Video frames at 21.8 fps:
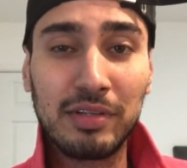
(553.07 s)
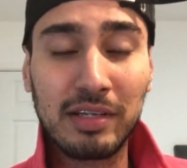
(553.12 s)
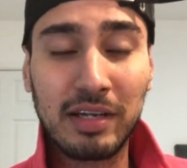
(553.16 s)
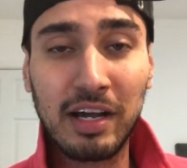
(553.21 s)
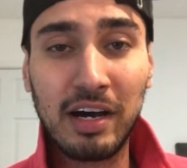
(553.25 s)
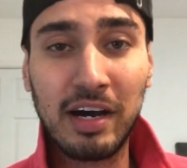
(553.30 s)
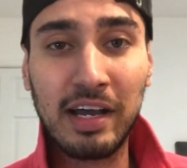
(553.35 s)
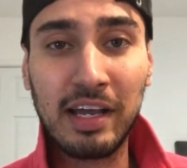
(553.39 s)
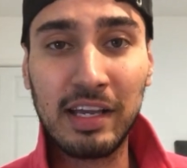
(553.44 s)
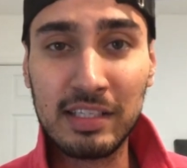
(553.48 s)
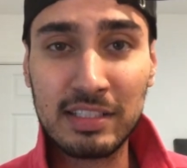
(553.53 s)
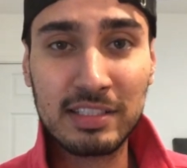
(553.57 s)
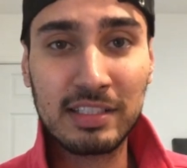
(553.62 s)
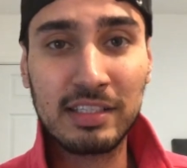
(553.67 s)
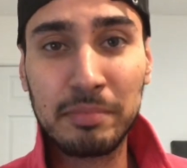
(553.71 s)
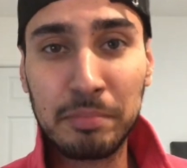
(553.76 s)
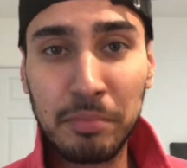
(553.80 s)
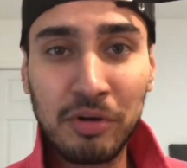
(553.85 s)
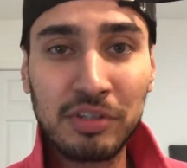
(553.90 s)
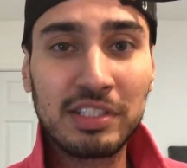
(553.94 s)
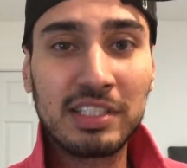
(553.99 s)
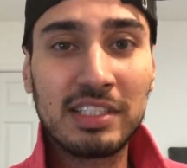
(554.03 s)
The guy is a
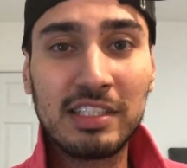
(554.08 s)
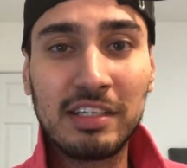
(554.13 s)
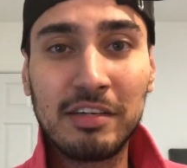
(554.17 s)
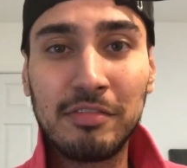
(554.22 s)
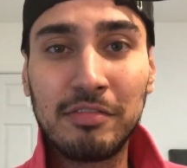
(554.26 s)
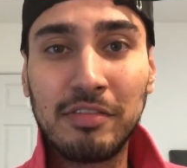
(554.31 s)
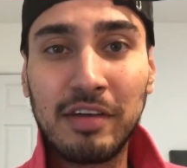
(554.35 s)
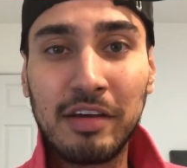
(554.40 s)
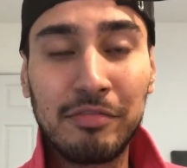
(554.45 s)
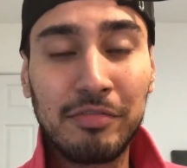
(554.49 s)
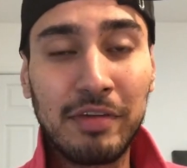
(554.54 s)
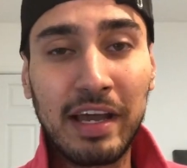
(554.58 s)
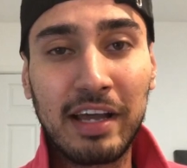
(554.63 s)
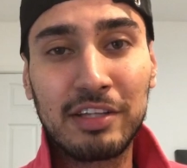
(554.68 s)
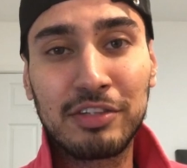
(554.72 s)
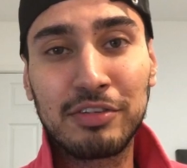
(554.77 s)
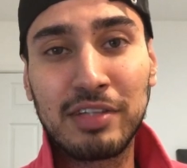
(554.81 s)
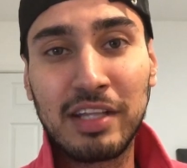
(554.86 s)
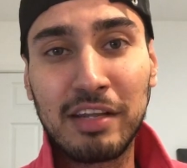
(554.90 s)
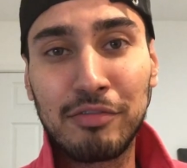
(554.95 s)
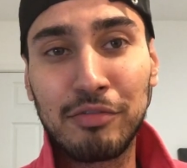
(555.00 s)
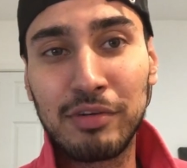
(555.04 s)
positive
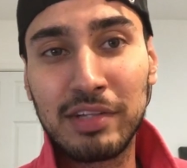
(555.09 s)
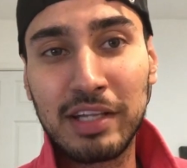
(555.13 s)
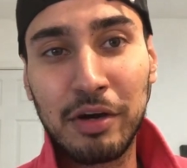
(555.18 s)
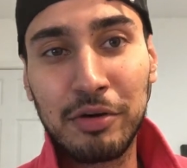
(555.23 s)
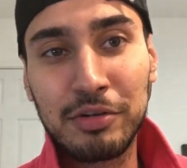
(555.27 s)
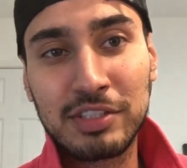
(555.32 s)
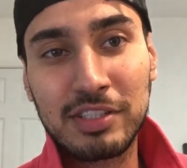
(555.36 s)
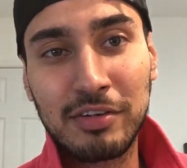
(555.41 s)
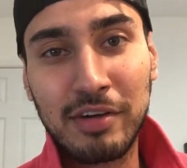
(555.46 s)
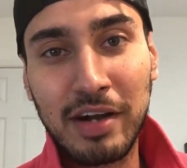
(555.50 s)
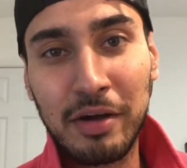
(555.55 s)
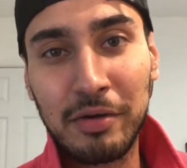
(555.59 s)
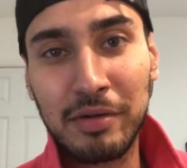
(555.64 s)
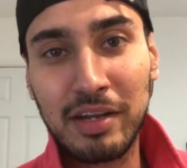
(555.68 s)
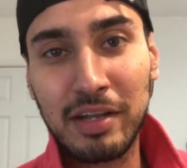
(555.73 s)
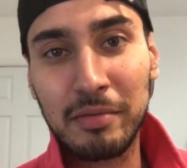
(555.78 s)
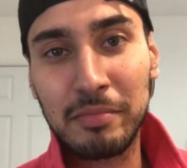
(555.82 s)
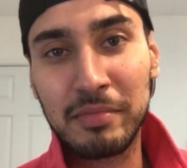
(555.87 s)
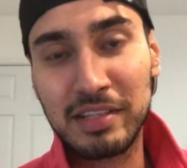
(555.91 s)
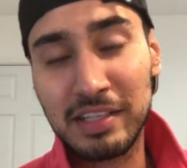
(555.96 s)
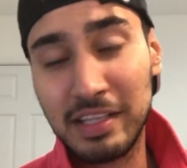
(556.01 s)
effect on everyone else around him.